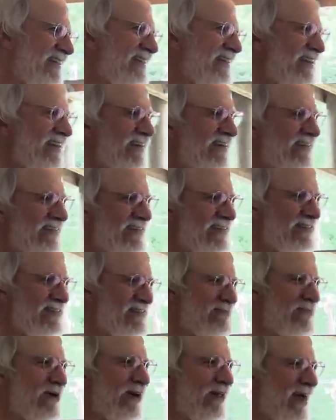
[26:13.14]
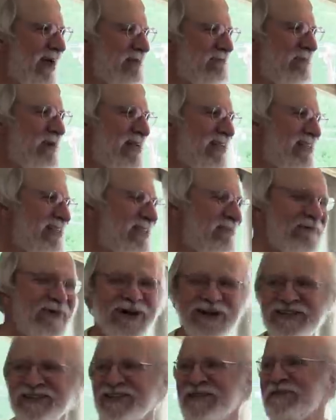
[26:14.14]
You know, more like beets than
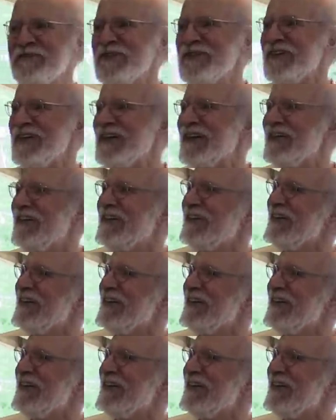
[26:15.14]
parsnips, you